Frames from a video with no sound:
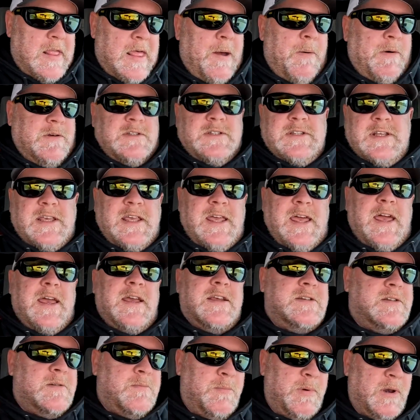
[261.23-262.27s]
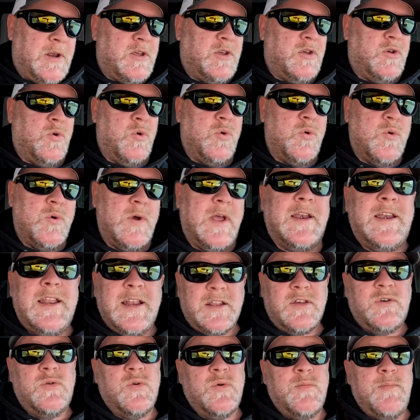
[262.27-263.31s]
That wasn't the case, but it
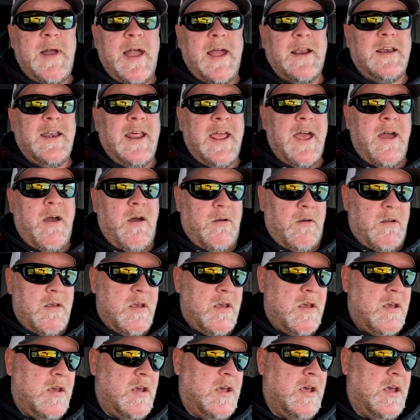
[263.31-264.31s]
did cool back down.